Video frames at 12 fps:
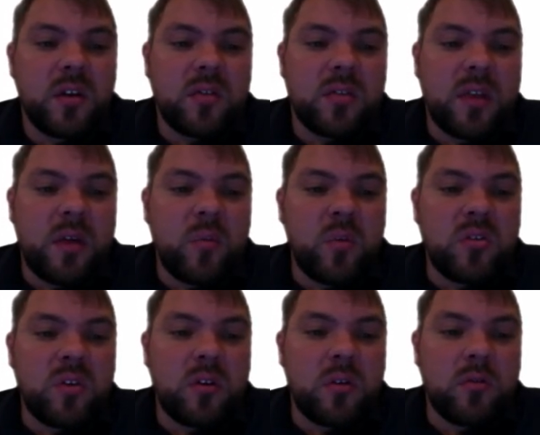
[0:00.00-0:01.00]
Then we
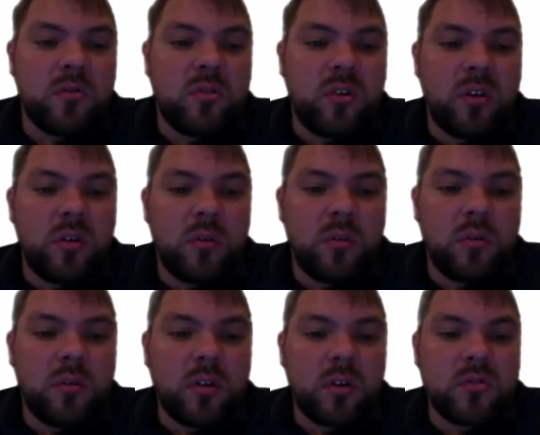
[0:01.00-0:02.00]
do 2
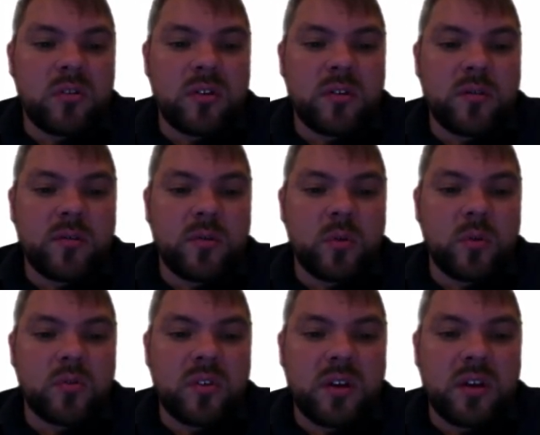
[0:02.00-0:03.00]
goes into
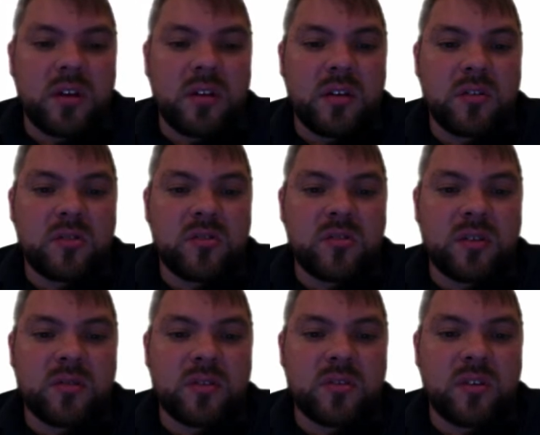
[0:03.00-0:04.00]
14
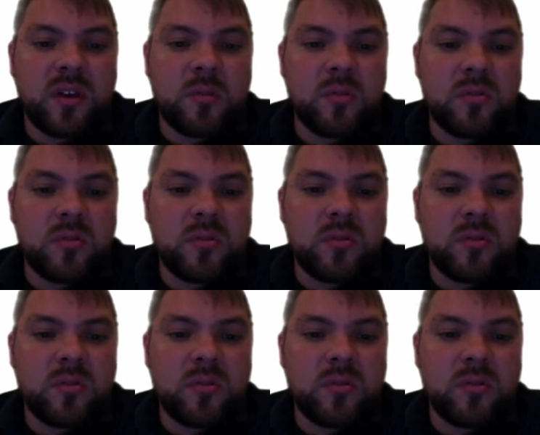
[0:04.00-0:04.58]
7 times.